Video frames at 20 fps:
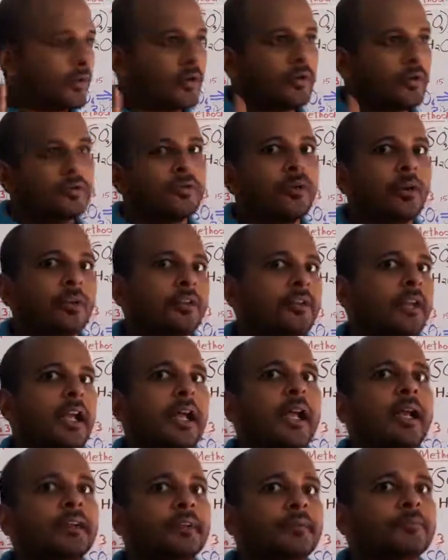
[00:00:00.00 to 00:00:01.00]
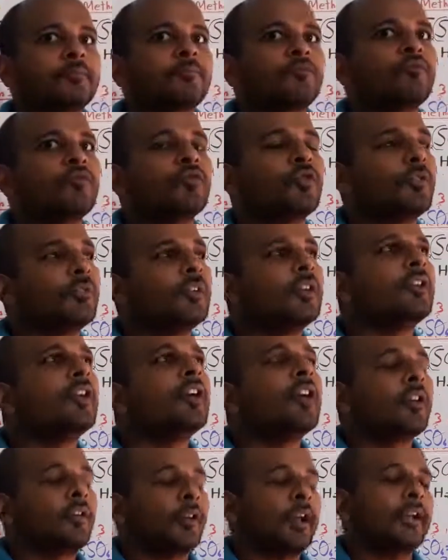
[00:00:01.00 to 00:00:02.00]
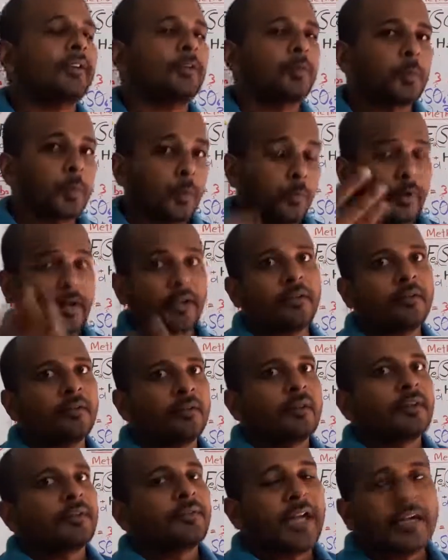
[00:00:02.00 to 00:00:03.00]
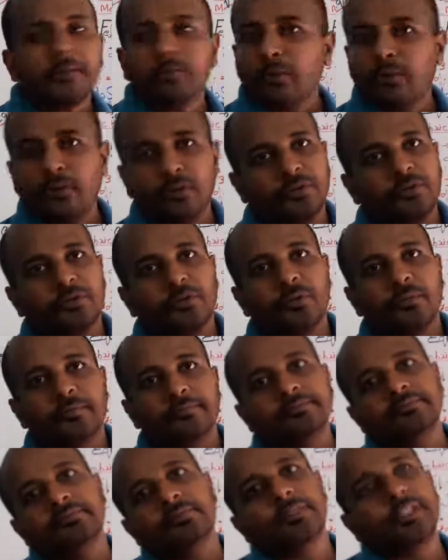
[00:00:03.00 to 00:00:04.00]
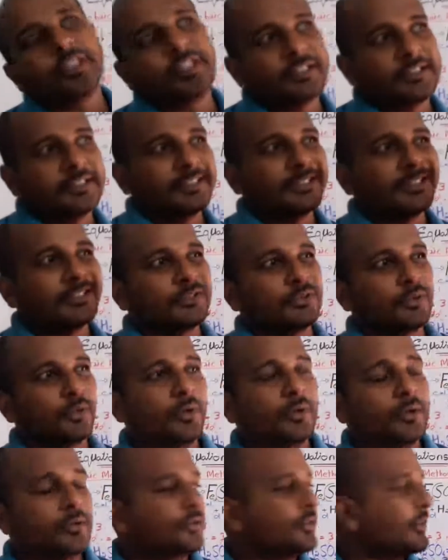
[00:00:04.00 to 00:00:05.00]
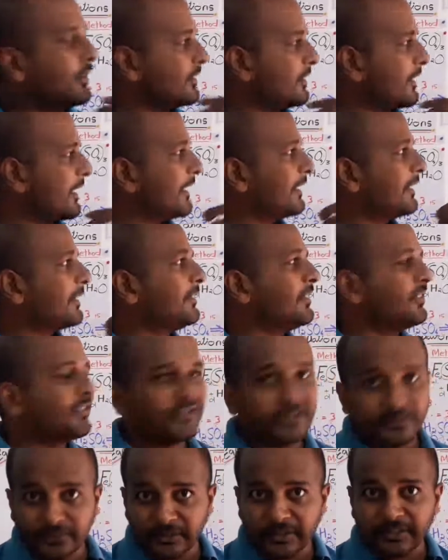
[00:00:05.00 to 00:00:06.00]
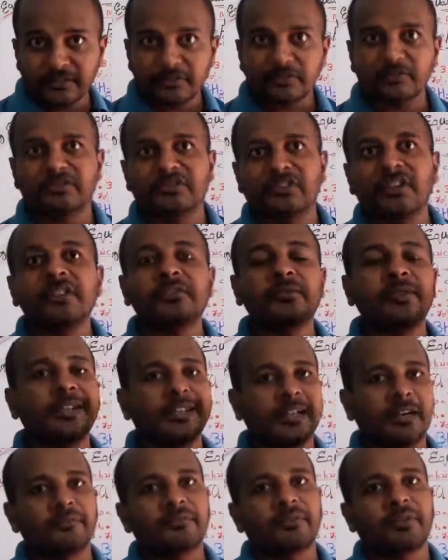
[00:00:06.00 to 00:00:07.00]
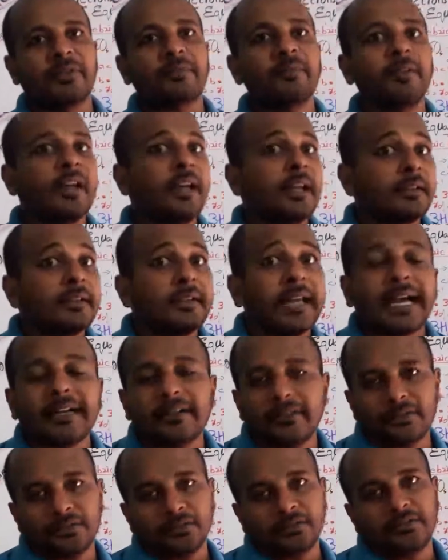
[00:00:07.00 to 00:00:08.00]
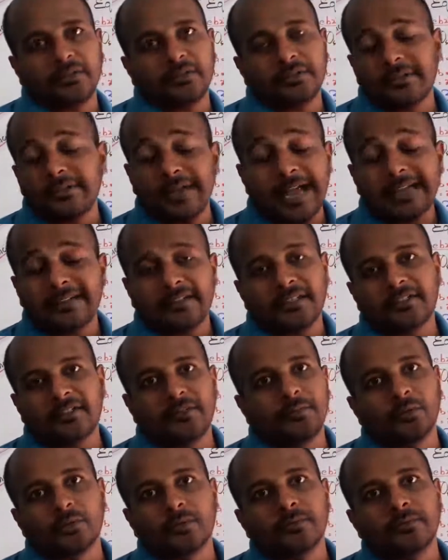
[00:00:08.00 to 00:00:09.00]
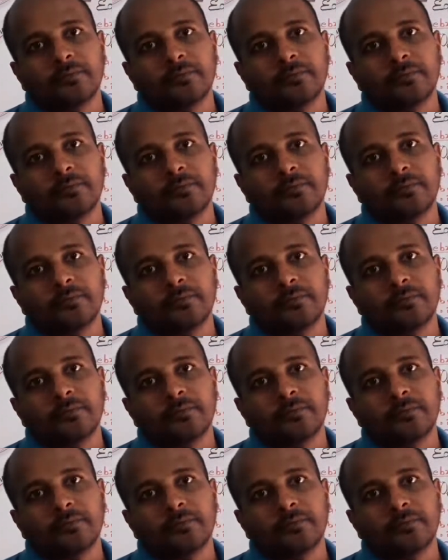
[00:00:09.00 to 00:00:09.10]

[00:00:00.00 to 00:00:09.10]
not got that, we will try to provide that book also. These solutions like these difficult questions will come from that that textbook.